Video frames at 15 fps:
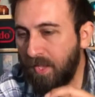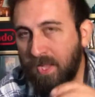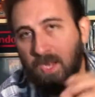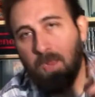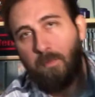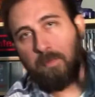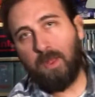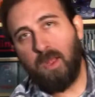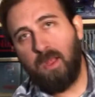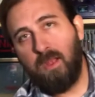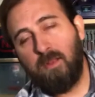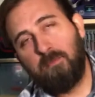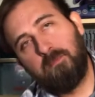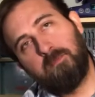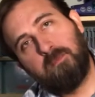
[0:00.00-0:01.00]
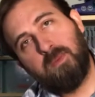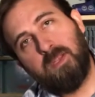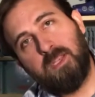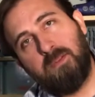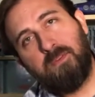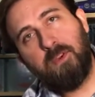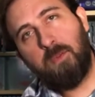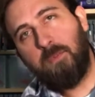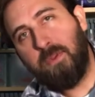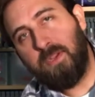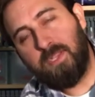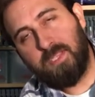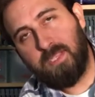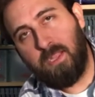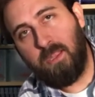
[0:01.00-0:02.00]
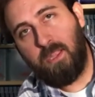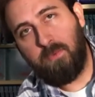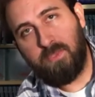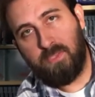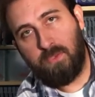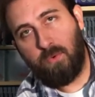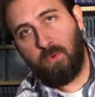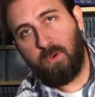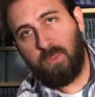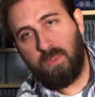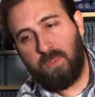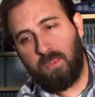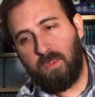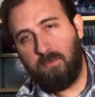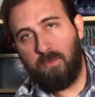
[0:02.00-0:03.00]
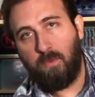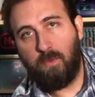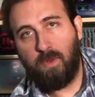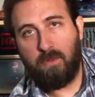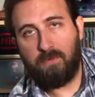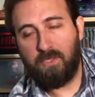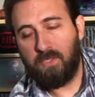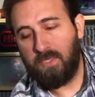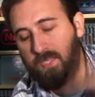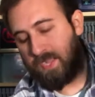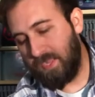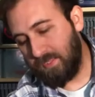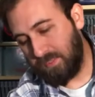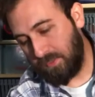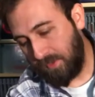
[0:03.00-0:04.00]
hit up uh, a different community sale that was north of the one I was just at.